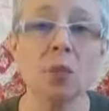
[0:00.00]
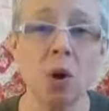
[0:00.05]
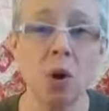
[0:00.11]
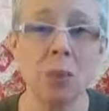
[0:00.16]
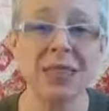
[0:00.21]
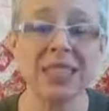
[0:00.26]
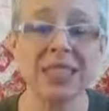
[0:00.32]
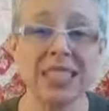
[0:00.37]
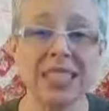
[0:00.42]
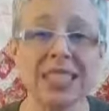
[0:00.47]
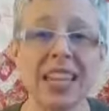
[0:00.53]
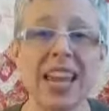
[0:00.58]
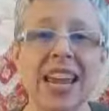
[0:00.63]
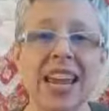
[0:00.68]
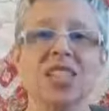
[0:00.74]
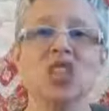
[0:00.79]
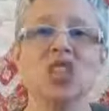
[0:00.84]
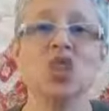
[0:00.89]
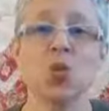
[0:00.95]
moments a
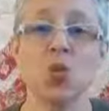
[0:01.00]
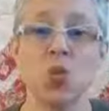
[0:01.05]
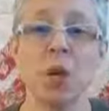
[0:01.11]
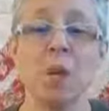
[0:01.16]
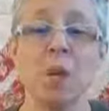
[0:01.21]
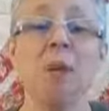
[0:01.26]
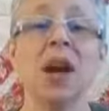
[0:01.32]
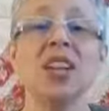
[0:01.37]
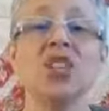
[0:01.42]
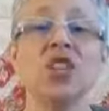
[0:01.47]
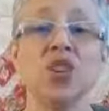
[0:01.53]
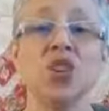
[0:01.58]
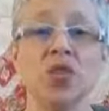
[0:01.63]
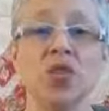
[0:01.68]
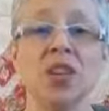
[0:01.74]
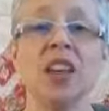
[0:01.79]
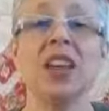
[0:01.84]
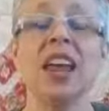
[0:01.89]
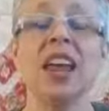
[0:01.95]
day is to remind
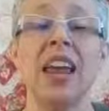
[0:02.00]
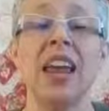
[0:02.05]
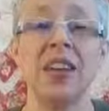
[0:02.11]
her that